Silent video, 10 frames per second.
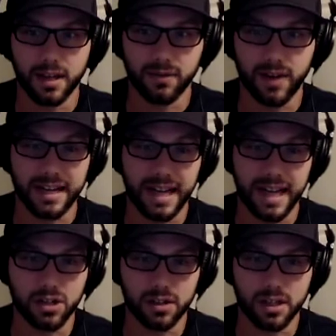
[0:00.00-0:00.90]

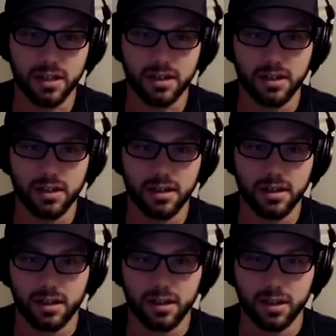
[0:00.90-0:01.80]
financially
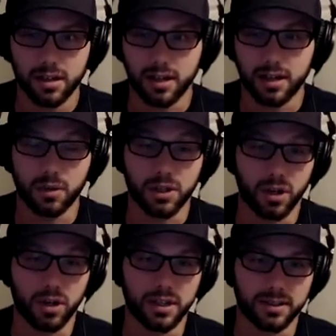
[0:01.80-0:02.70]
going to
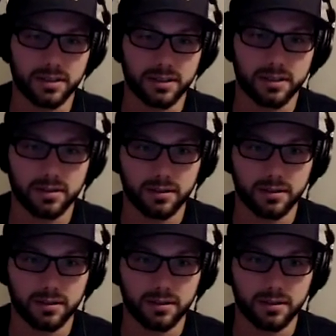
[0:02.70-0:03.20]
return us,